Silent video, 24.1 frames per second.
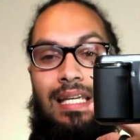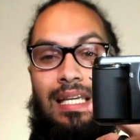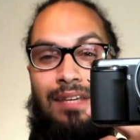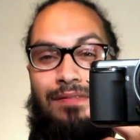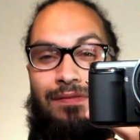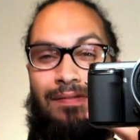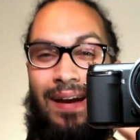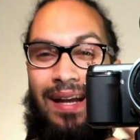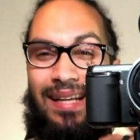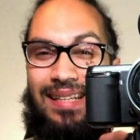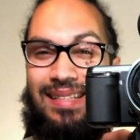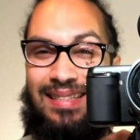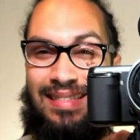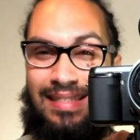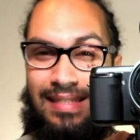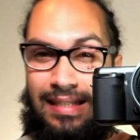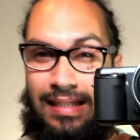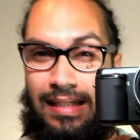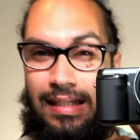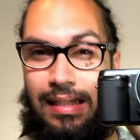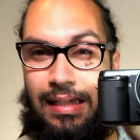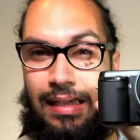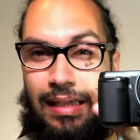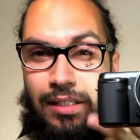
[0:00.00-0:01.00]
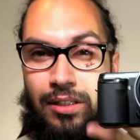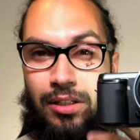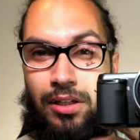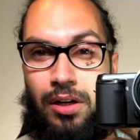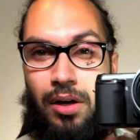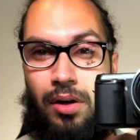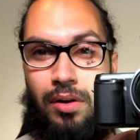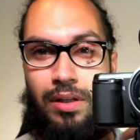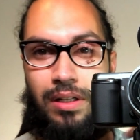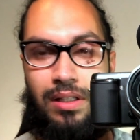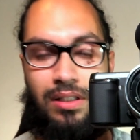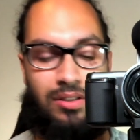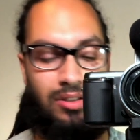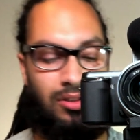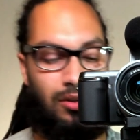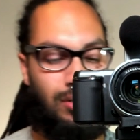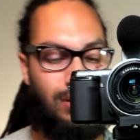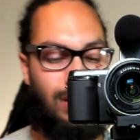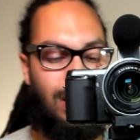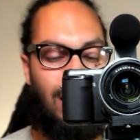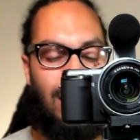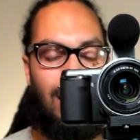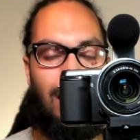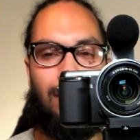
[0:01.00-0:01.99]
If I see and notice,
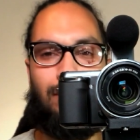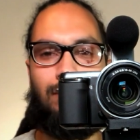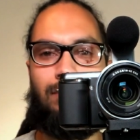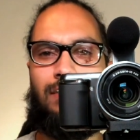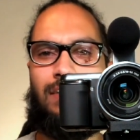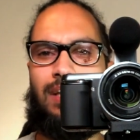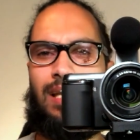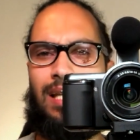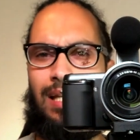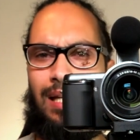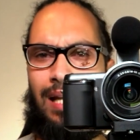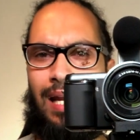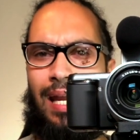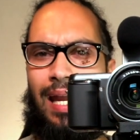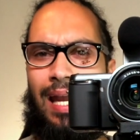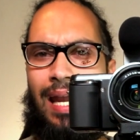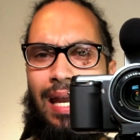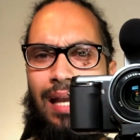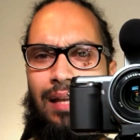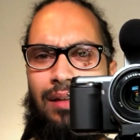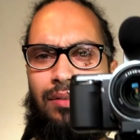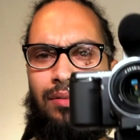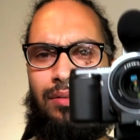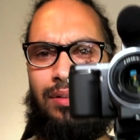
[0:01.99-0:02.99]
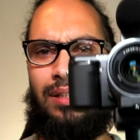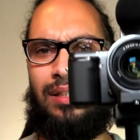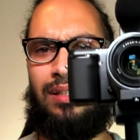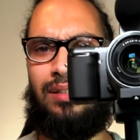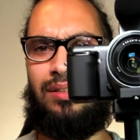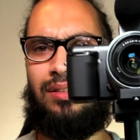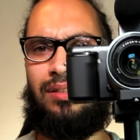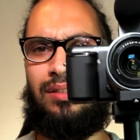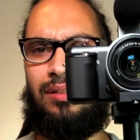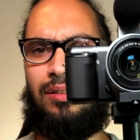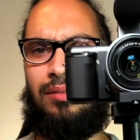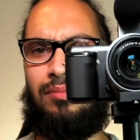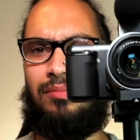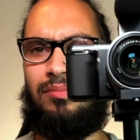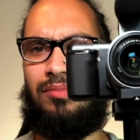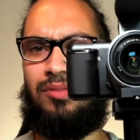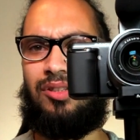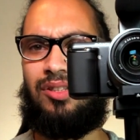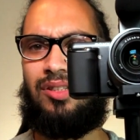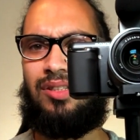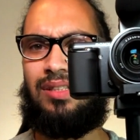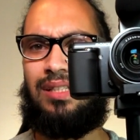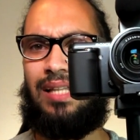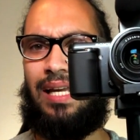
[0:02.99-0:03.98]
okay, can I handle this
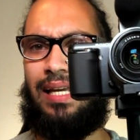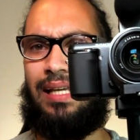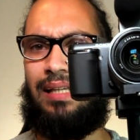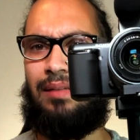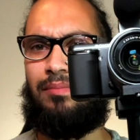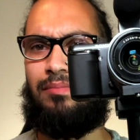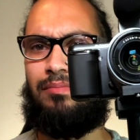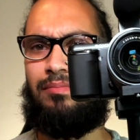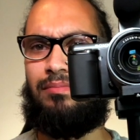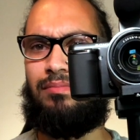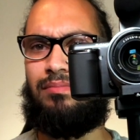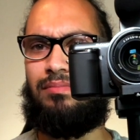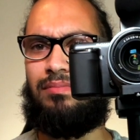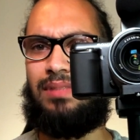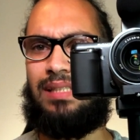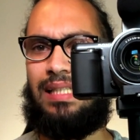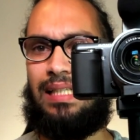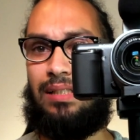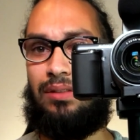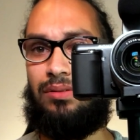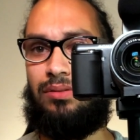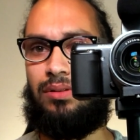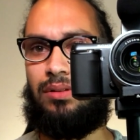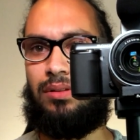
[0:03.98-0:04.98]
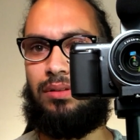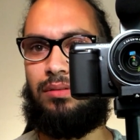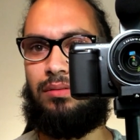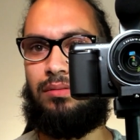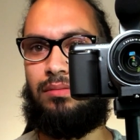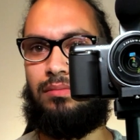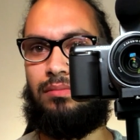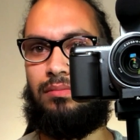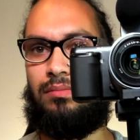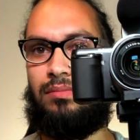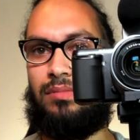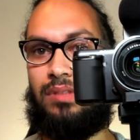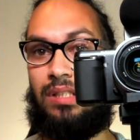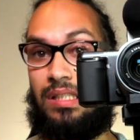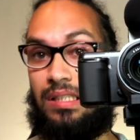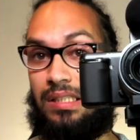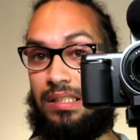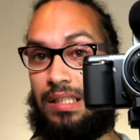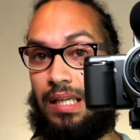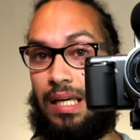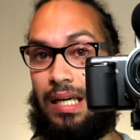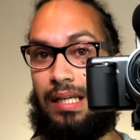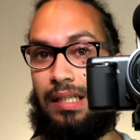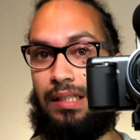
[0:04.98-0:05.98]
slight tilt to the
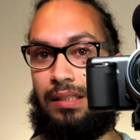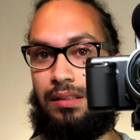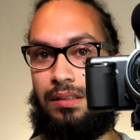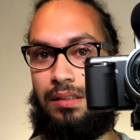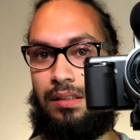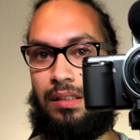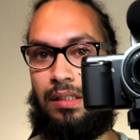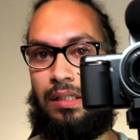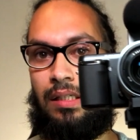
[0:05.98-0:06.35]
side?